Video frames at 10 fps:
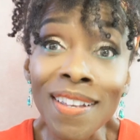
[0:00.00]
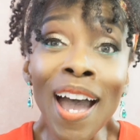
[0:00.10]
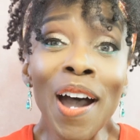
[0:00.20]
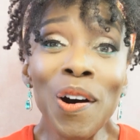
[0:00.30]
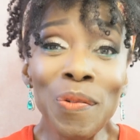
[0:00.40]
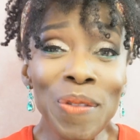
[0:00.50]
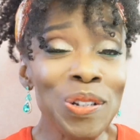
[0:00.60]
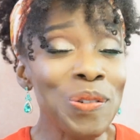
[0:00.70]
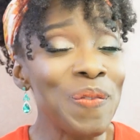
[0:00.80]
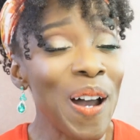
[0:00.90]
I hope
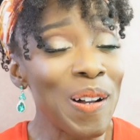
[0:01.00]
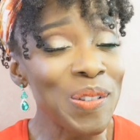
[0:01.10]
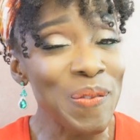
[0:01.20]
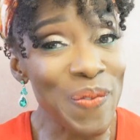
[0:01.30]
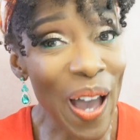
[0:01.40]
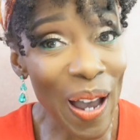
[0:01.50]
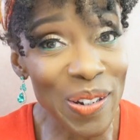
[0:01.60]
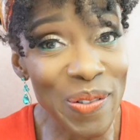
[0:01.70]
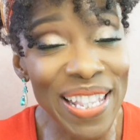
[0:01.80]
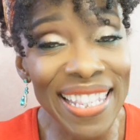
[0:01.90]
that you found some
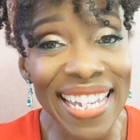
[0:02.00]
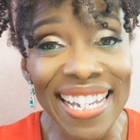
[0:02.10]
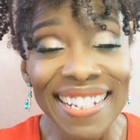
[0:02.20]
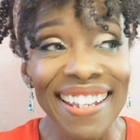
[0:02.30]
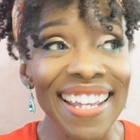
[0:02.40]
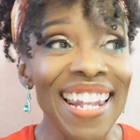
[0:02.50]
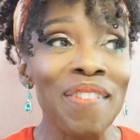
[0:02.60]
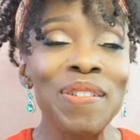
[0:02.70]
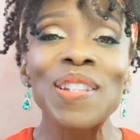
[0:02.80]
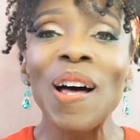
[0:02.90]
value in this, and
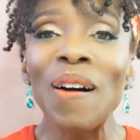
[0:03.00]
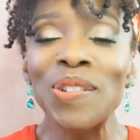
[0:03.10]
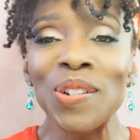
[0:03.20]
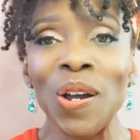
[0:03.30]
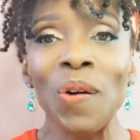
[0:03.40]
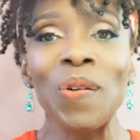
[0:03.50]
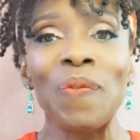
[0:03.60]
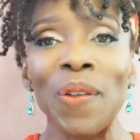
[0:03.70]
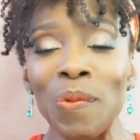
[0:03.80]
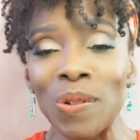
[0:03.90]
I would love to know
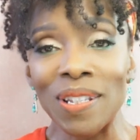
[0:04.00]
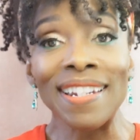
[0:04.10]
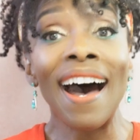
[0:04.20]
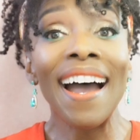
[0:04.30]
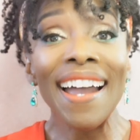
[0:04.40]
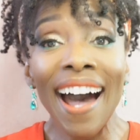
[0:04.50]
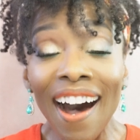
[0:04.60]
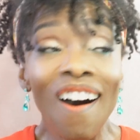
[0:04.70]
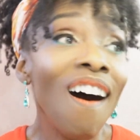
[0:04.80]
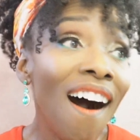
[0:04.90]
if there was an
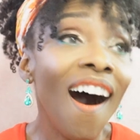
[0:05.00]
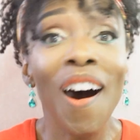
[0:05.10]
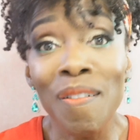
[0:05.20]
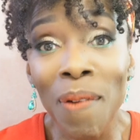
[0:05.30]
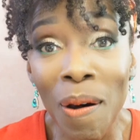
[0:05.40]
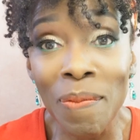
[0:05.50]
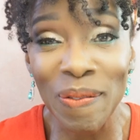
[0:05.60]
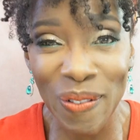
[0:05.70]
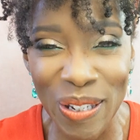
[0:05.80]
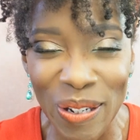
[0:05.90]
aha
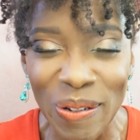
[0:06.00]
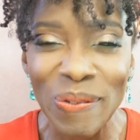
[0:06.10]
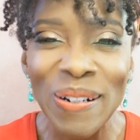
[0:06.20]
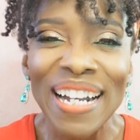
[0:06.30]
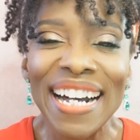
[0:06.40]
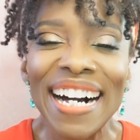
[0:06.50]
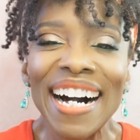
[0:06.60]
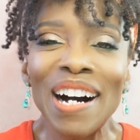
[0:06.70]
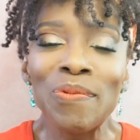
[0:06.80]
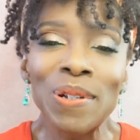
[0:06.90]
moment for you
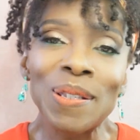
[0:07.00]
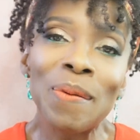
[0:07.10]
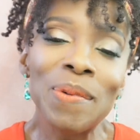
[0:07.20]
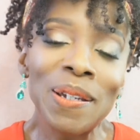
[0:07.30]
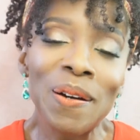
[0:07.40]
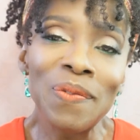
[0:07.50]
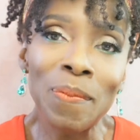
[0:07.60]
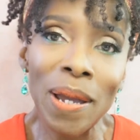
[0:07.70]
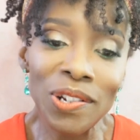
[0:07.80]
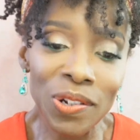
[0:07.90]
with some of the
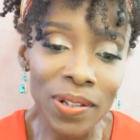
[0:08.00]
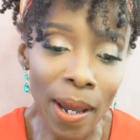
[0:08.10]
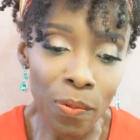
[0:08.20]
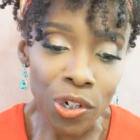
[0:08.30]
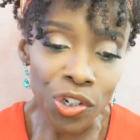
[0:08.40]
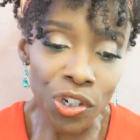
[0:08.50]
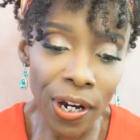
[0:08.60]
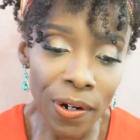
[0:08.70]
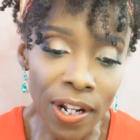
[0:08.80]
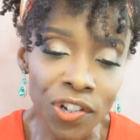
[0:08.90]
information that we
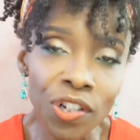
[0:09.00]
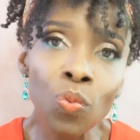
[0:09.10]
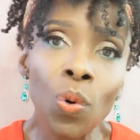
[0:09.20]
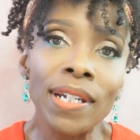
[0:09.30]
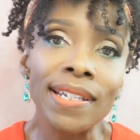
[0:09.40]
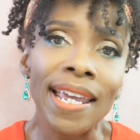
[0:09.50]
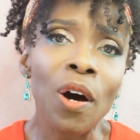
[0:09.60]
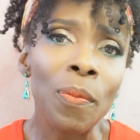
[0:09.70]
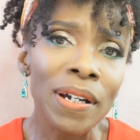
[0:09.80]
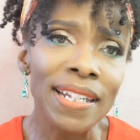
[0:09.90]
shared. I just wanted to
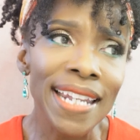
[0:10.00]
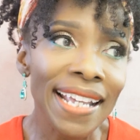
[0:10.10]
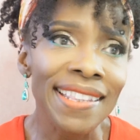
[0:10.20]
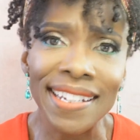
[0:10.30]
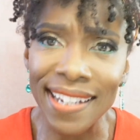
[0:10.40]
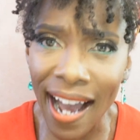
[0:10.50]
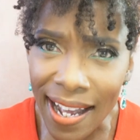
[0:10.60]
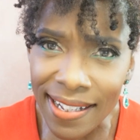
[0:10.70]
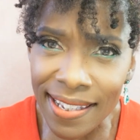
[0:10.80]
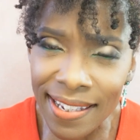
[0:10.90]
help connect the
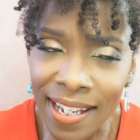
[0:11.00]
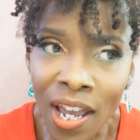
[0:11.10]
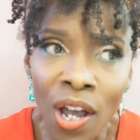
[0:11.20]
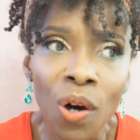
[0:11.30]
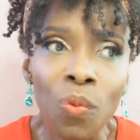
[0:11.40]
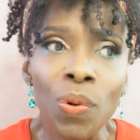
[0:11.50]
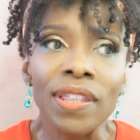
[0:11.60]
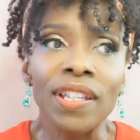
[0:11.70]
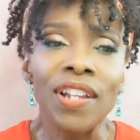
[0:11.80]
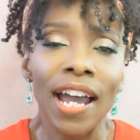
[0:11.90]
dots
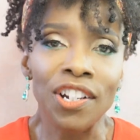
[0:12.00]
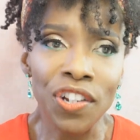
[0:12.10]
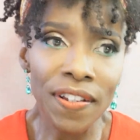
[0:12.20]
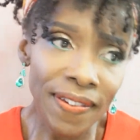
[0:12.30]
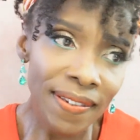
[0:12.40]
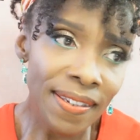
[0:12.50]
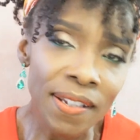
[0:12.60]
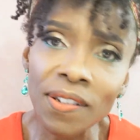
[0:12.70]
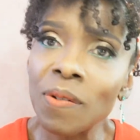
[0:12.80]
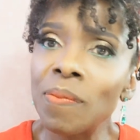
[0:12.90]
with the digestive
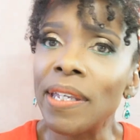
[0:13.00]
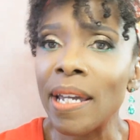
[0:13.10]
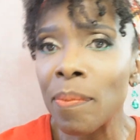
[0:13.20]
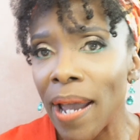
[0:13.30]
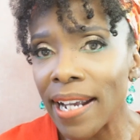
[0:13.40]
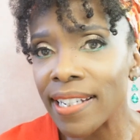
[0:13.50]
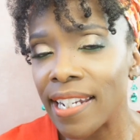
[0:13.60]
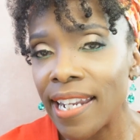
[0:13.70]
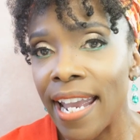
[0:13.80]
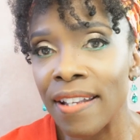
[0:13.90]
system, the impact that
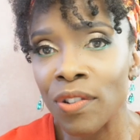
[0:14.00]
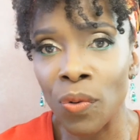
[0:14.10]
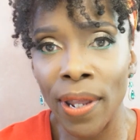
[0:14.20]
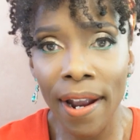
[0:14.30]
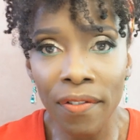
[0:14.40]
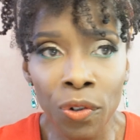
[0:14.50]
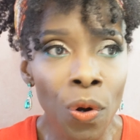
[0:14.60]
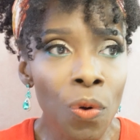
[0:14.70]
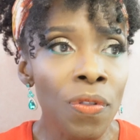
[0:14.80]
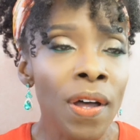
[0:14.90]
it has on hair
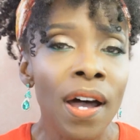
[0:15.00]
growth,